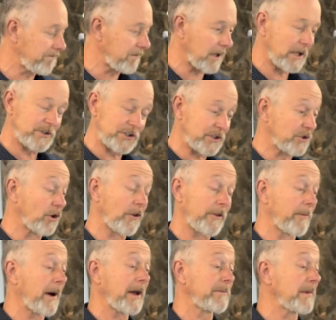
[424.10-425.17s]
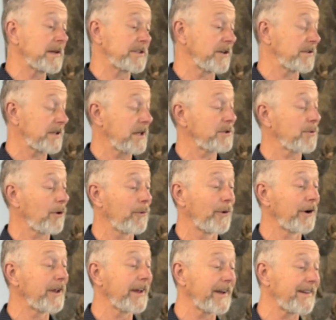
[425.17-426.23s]
it's just not the main message. That's what I
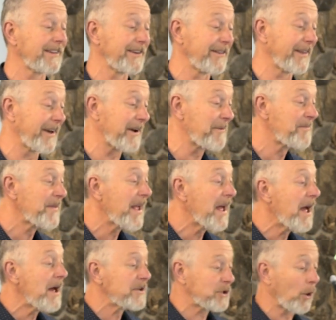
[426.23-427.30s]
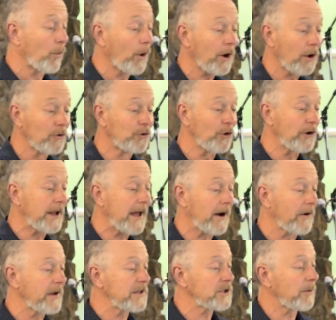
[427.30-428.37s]
want to get clear there. So what I'll do
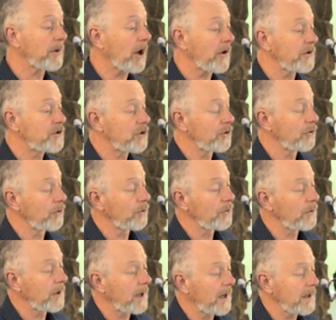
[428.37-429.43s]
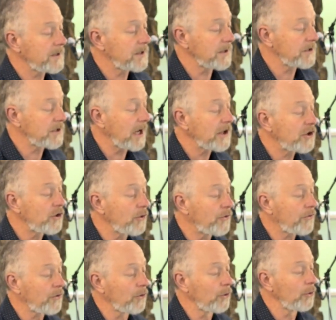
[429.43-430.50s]
now is I'm going to take you
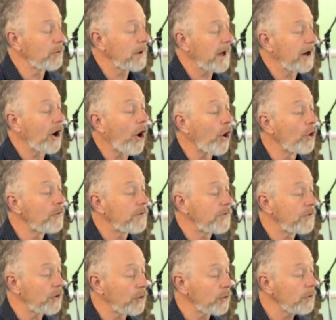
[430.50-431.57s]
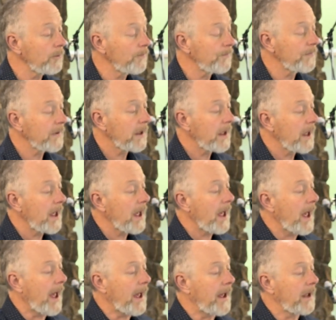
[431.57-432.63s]
through an overview,
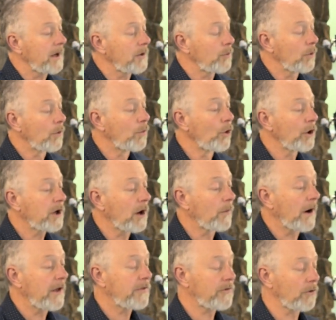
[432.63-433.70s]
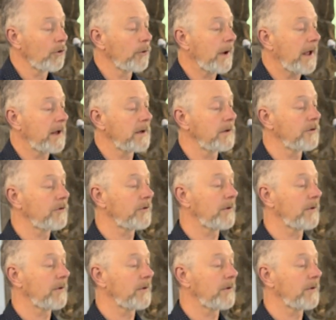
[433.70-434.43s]
and we'll work our way through, and